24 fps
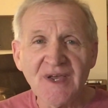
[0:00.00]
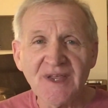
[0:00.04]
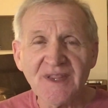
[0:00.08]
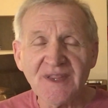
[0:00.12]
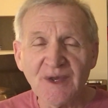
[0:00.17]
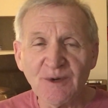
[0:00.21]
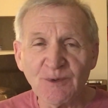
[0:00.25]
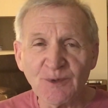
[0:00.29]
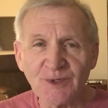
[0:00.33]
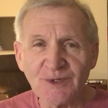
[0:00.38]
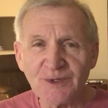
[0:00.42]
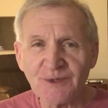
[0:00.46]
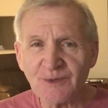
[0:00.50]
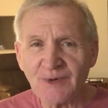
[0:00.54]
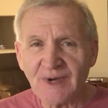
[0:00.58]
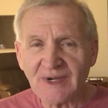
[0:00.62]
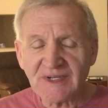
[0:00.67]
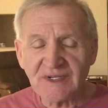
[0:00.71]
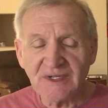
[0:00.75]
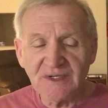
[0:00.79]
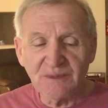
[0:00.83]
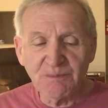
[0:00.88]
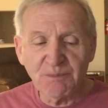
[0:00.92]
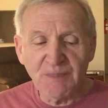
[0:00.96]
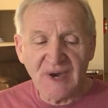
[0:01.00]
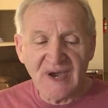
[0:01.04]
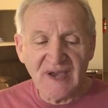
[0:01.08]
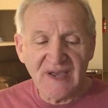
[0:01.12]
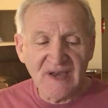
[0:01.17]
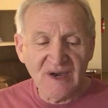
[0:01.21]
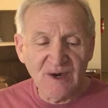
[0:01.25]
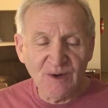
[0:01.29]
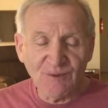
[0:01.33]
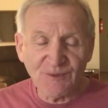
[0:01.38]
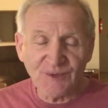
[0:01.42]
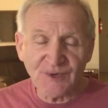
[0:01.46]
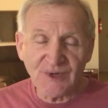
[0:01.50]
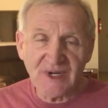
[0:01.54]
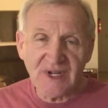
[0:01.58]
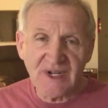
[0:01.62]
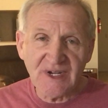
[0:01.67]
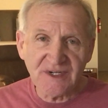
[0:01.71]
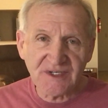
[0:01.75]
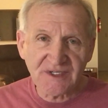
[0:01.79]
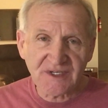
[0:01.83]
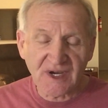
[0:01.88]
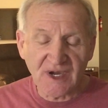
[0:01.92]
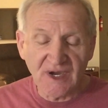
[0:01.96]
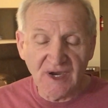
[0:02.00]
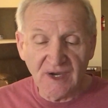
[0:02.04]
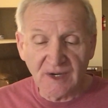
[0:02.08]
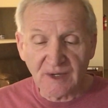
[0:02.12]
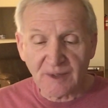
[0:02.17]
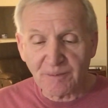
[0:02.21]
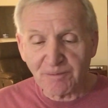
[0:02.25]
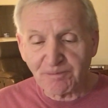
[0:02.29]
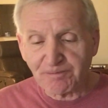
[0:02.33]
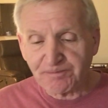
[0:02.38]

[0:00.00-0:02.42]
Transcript: that were directed by Alfred Hitchcock.